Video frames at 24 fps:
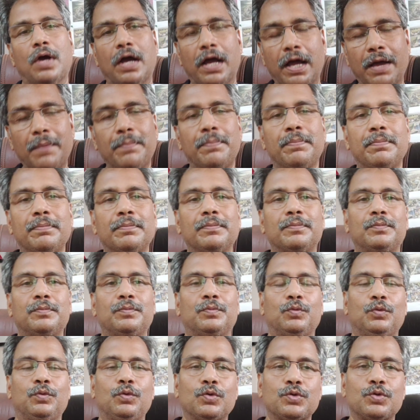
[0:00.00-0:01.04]
Have
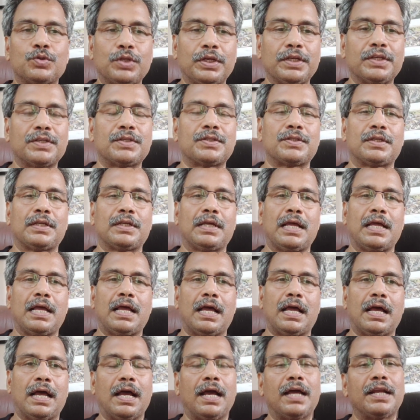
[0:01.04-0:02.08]
those things
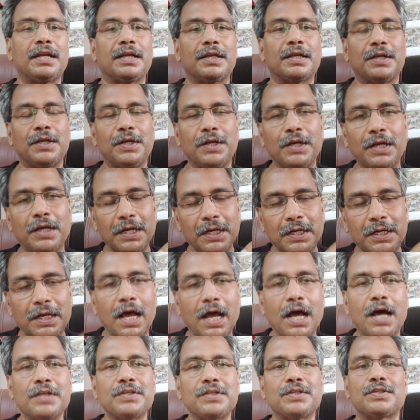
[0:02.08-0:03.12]
and it
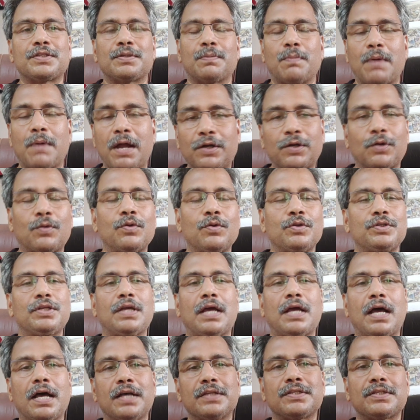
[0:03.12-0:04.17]
has,
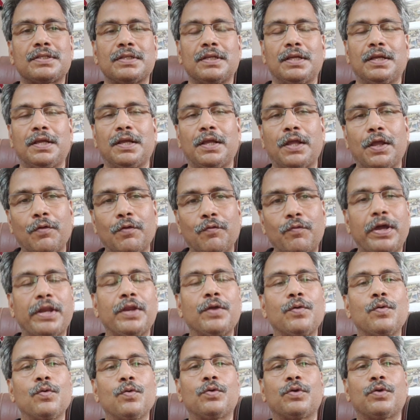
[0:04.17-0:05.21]
biotechnology has a
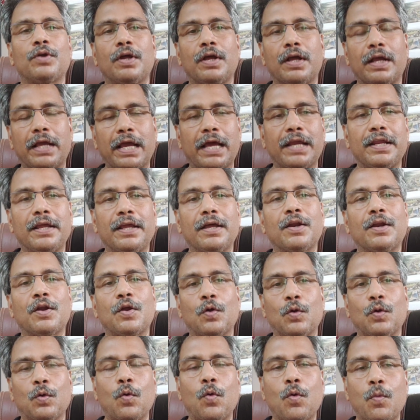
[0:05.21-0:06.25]
very good career
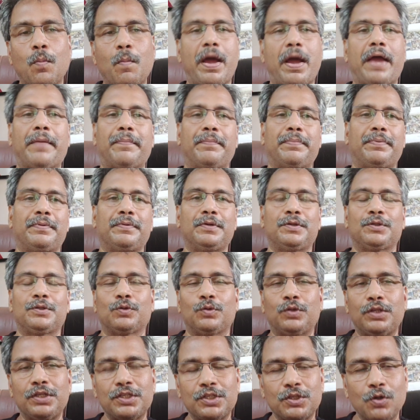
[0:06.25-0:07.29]
roadmap.
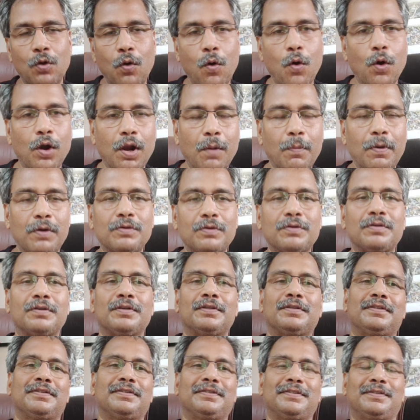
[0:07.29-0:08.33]
So this is all about
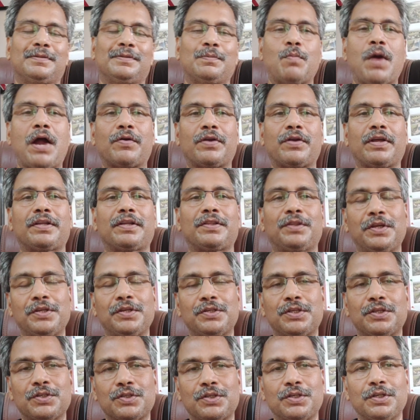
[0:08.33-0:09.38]
Biotech
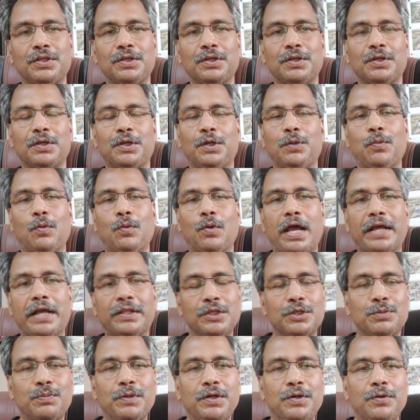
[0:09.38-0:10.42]
360. If you
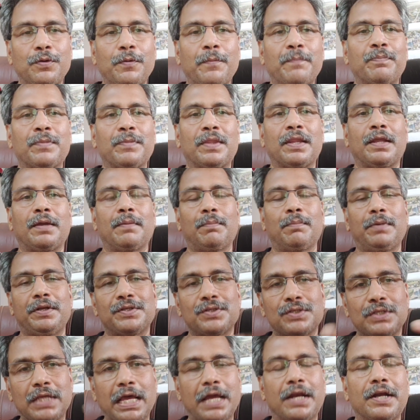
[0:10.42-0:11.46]
like this video,
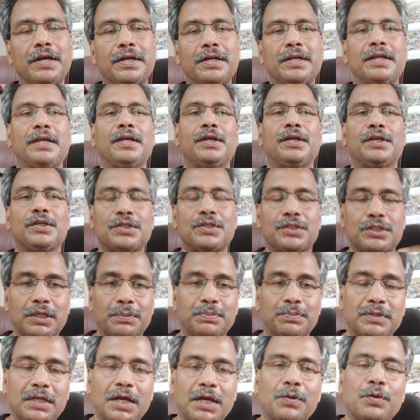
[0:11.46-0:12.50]
please share it,
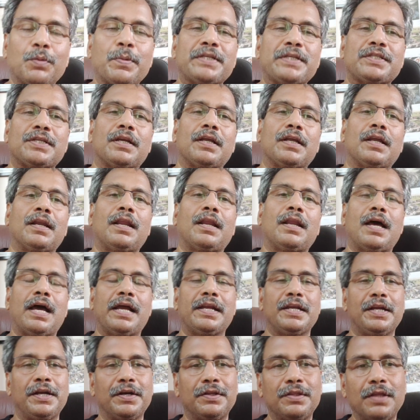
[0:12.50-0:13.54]
subscribe to my channel
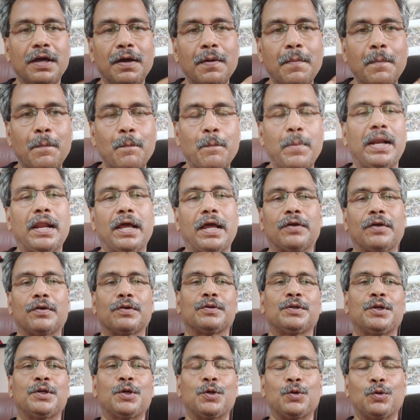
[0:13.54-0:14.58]
and hit the bell
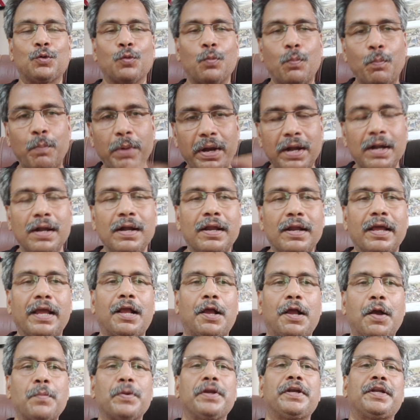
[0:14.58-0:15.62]
icon to build a
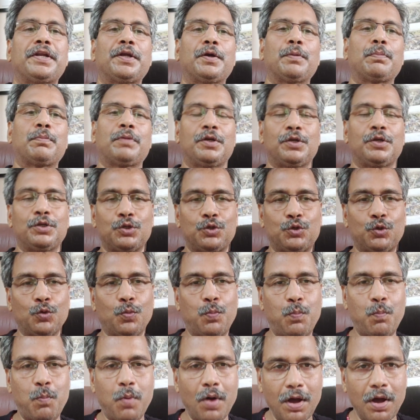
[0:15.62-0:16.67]
community of
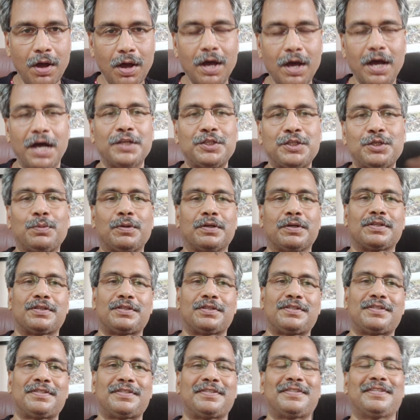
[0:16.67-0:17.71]
super
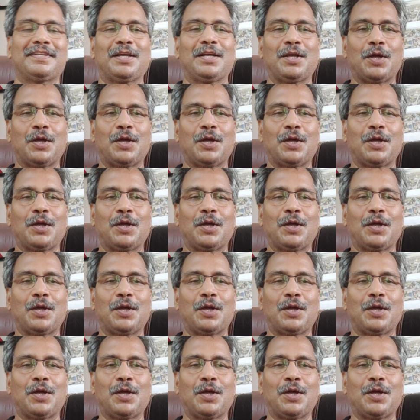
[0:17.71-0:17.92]
achievers.